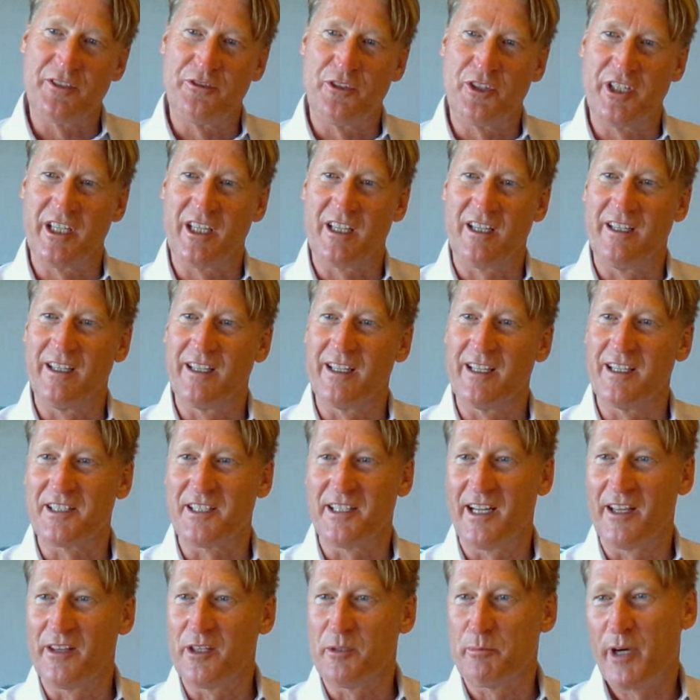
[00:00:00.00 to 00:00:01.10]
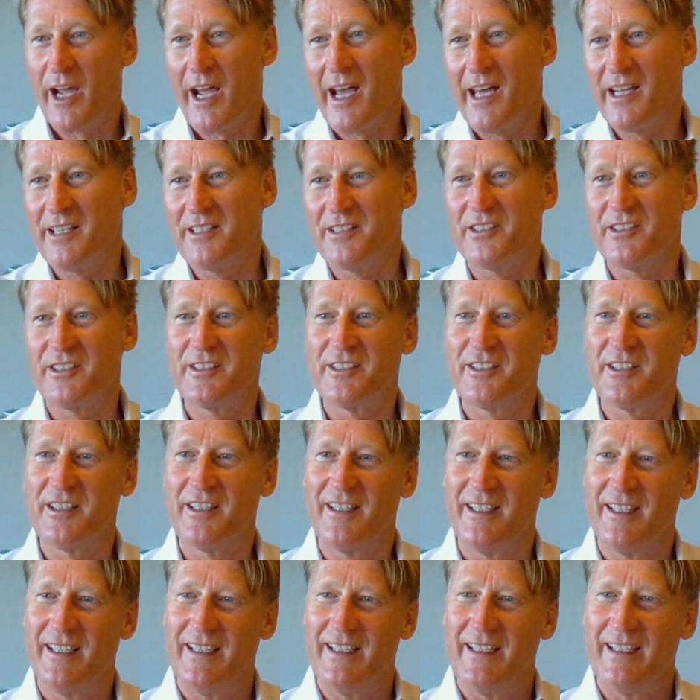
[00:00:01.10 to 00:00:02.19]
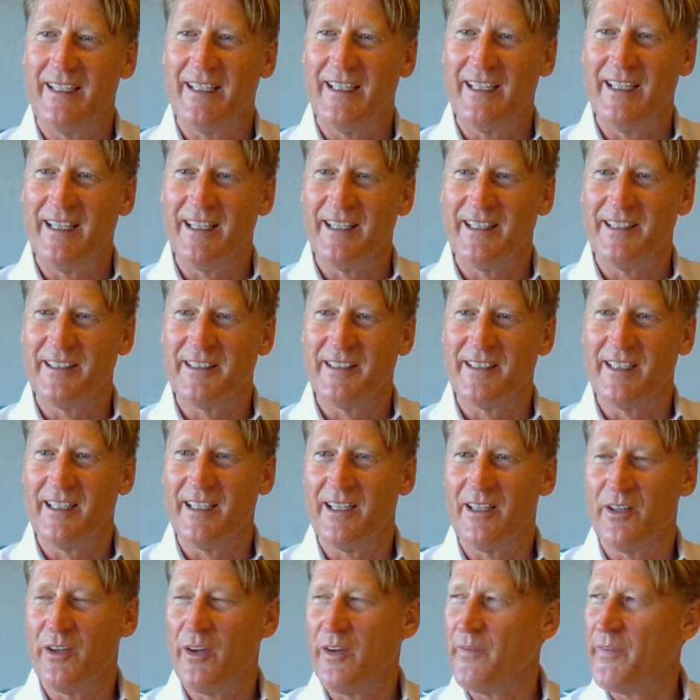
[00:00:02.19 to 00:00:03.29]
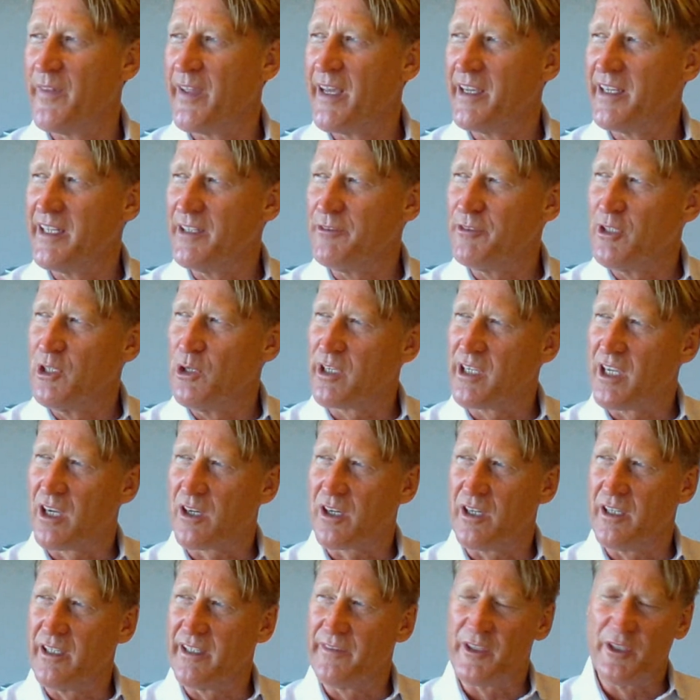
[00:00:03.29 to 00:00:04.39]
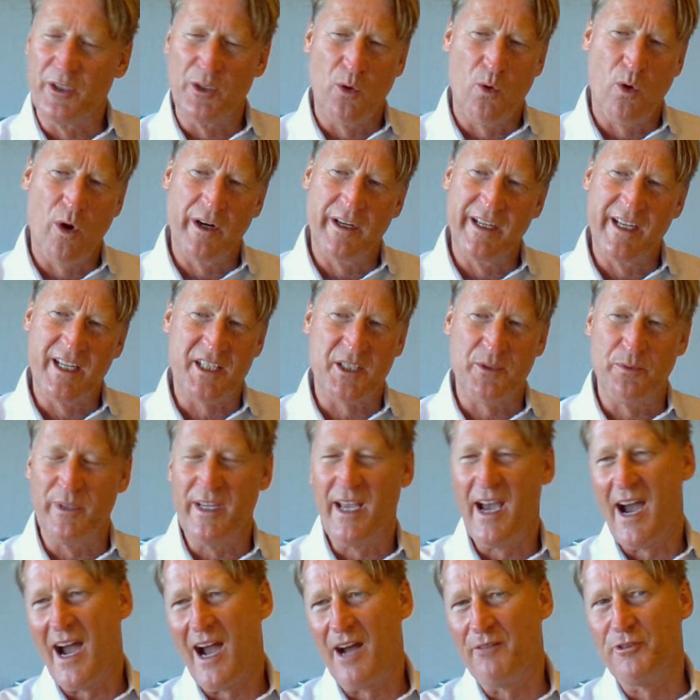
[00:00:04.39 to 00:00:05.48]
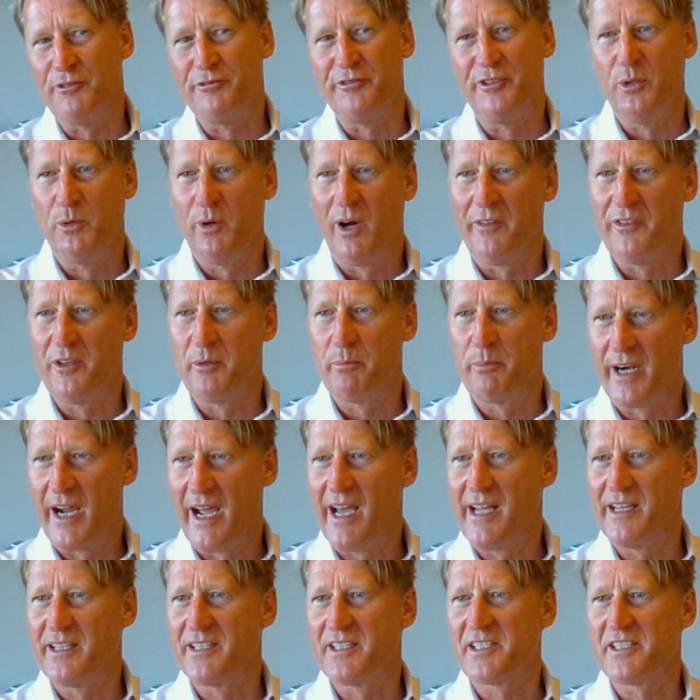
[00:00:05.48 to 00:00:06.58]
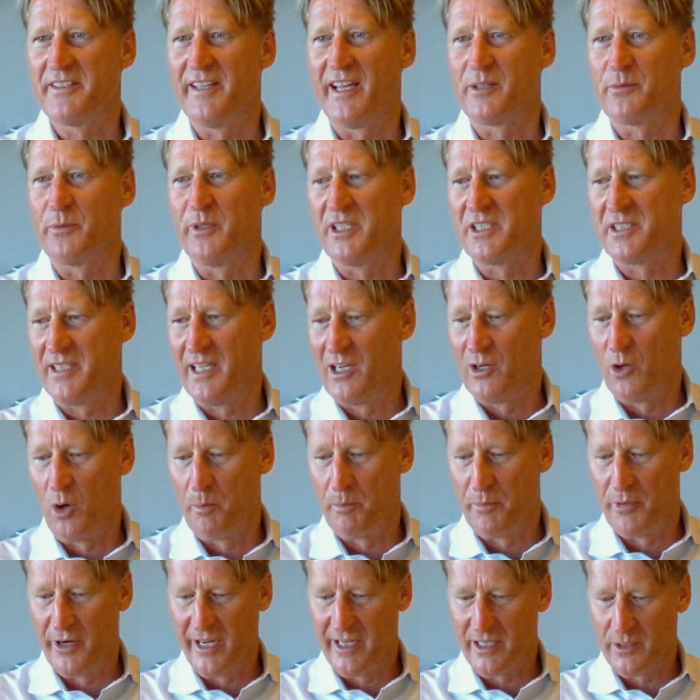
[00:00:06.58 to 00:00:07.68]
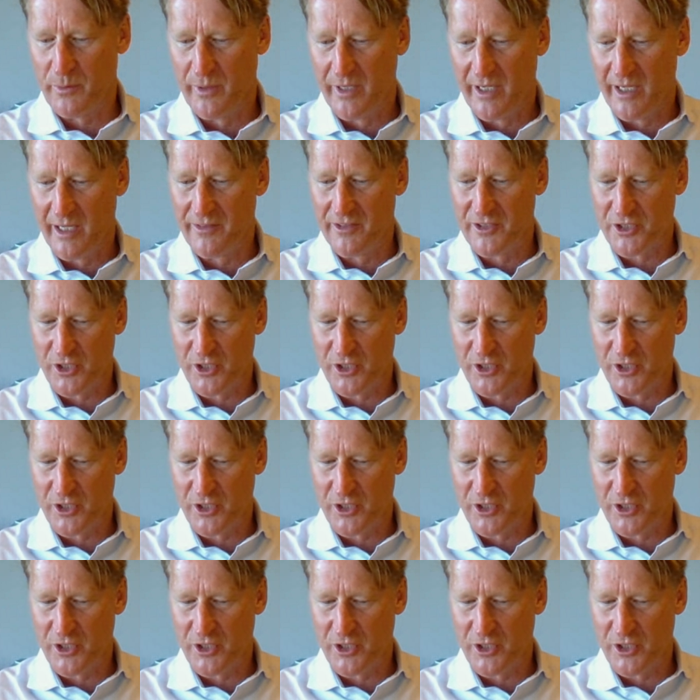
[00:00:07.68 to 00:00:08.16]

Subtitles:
Forsikring is another brand, and then if you look in the Nordics, we have a few other brands that we still operate with.